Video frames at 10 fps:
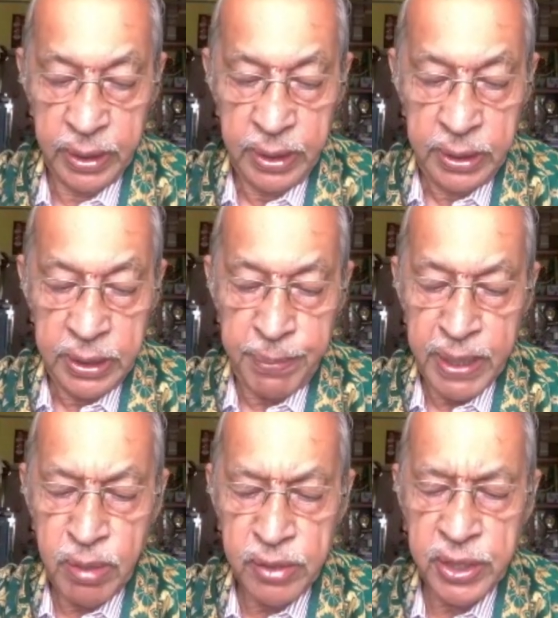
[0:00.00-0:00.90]
The
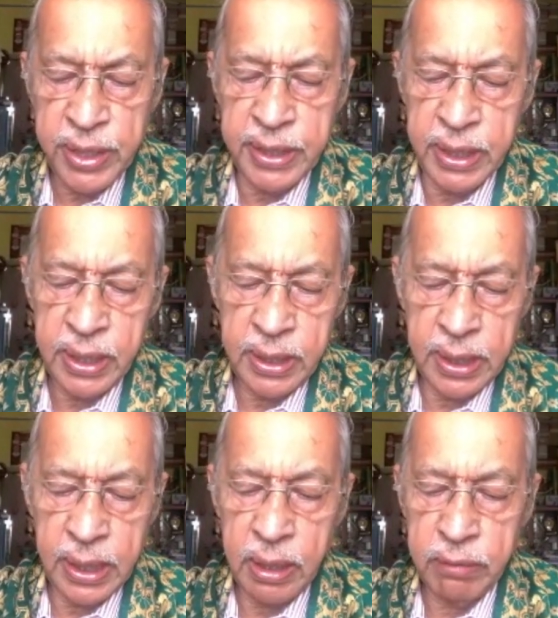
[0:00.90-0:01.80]
Paramacharya,
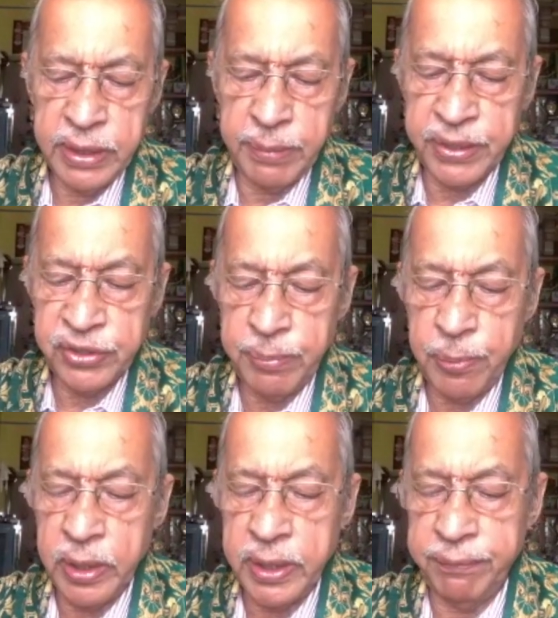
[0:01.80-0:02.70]
along with the present
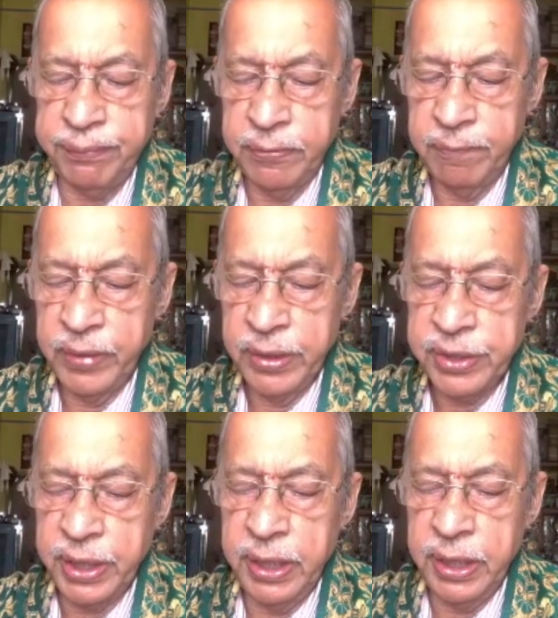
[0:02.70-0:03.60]
pontiff,
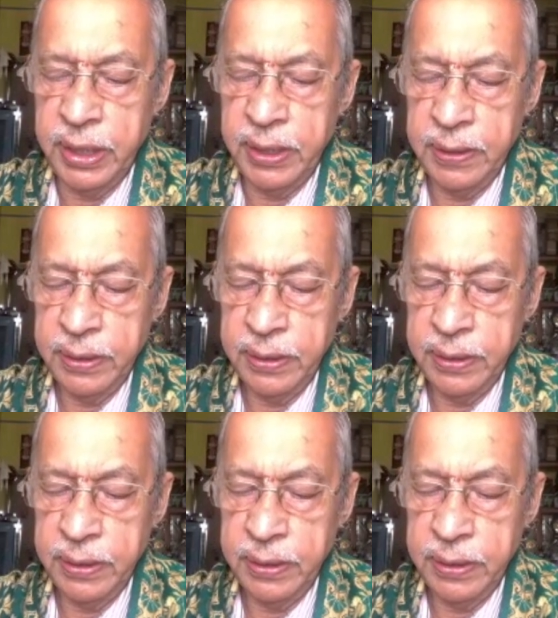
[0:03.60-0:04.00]
Sri,